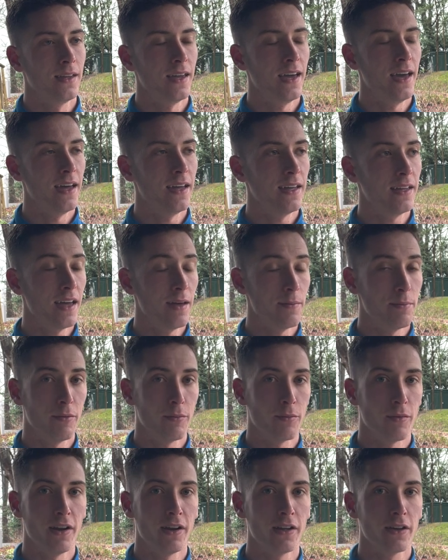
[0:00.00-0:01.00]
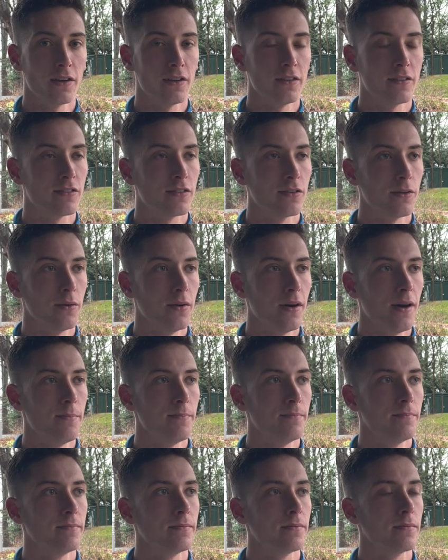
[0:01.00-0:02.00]
Yeah, it's been really good to
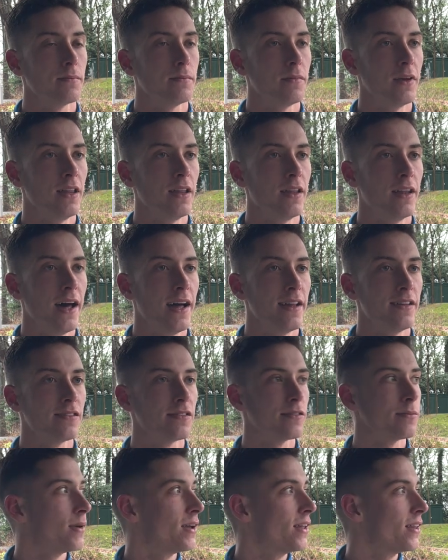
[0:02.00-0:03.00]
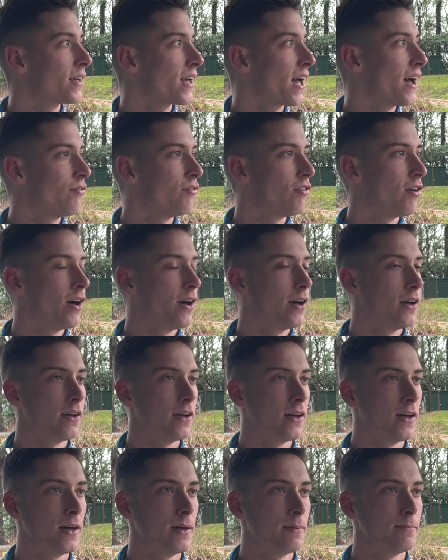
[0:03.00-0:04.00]
meet the lads and meet the gaffer.
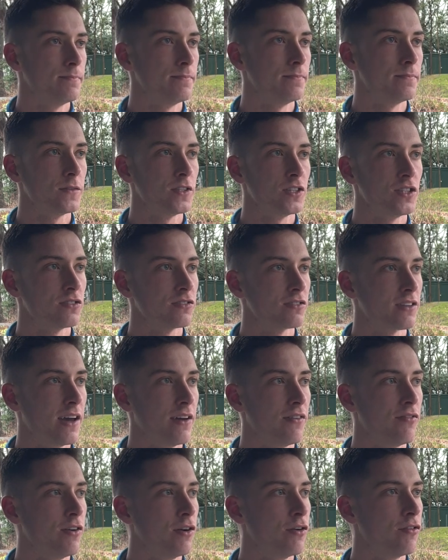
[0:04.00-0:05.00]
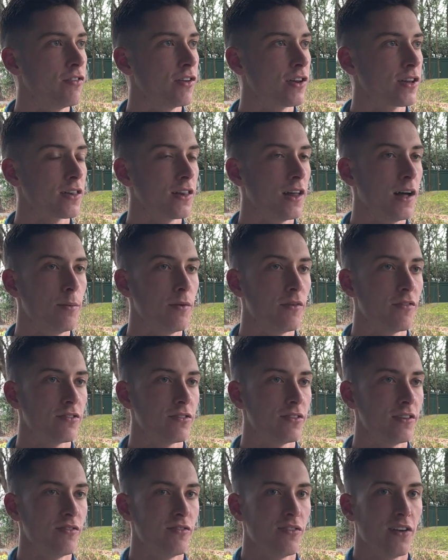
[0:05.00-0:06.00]
Just get a feel for the club.
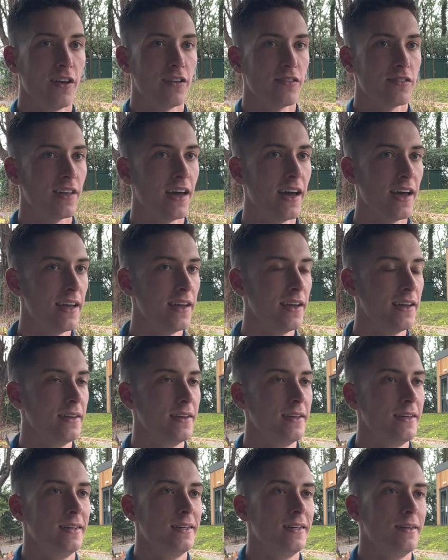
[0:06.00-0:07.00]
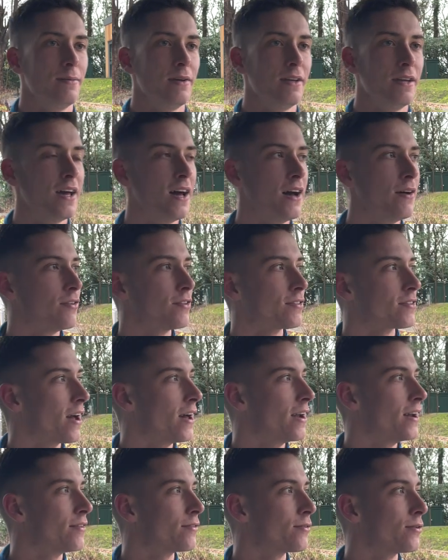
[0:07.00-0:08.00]
Obviously, first day, a bit nervous
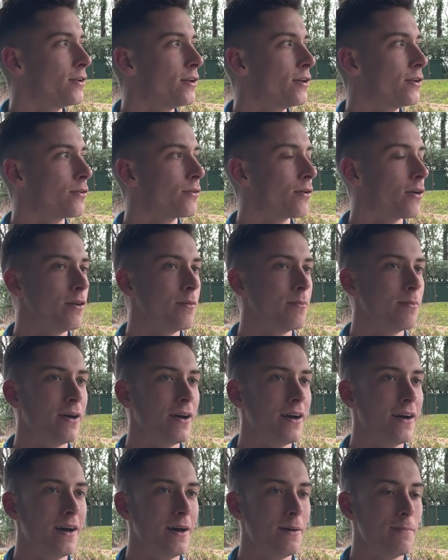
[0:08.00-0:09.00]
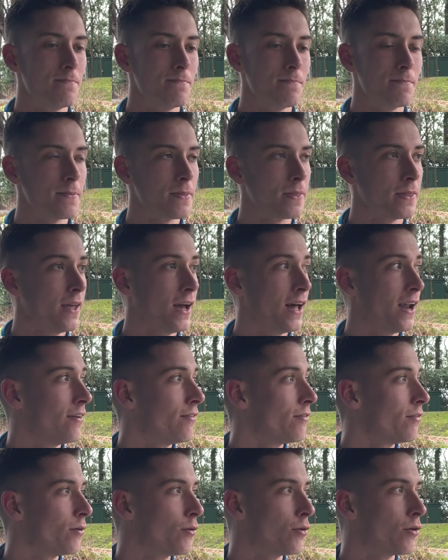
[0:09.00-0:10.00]
going into a new group. But
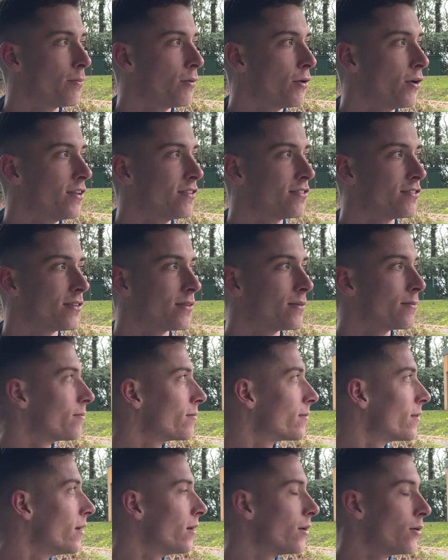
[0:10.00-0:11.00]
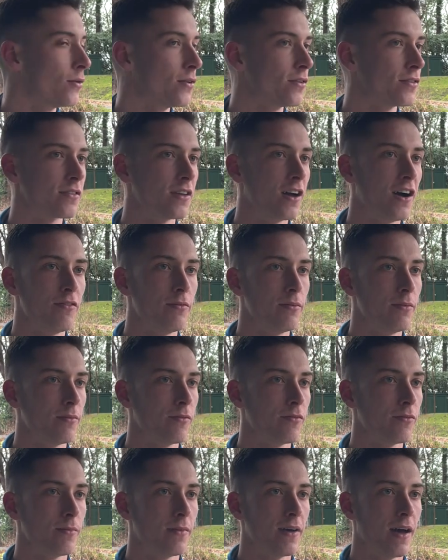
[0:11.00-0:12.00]
all the boys and all the staff have been
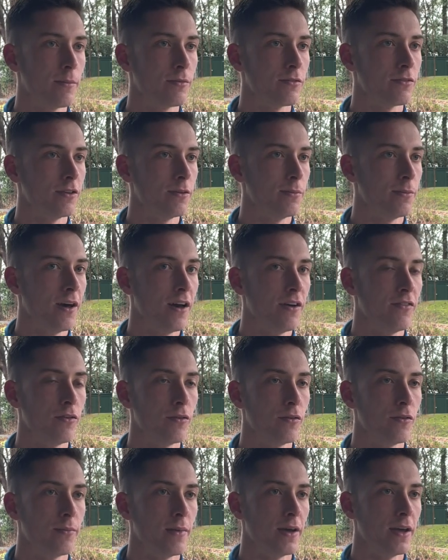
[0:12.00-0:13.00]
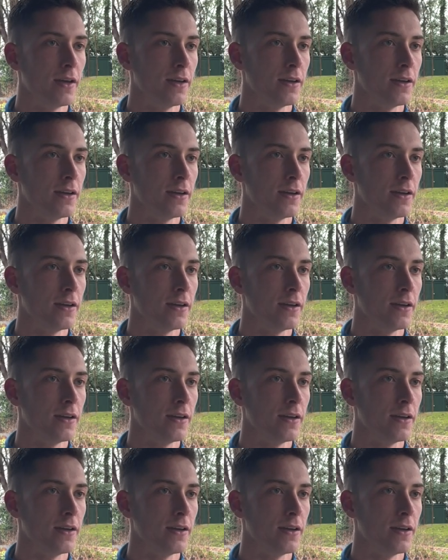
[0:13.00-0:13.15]
absolutely perfect with me.